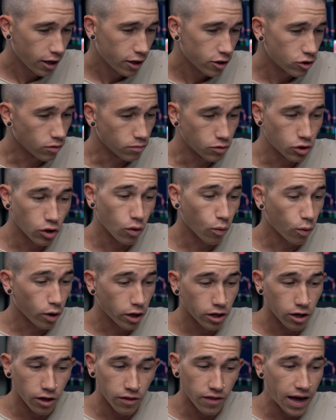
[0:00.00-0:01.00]
So I'm sure they're
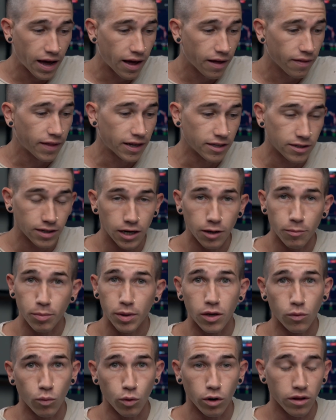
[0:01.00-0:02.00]
working on that. That's going to
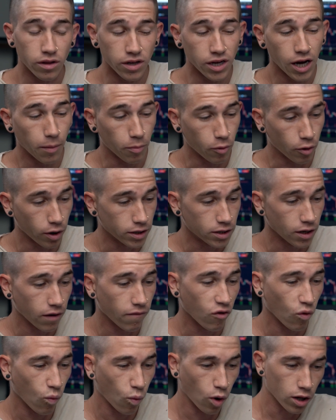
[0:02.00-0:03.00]
be in one of the upgrades
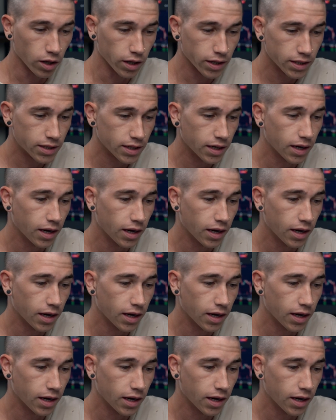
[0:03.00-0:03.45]
of the wallet.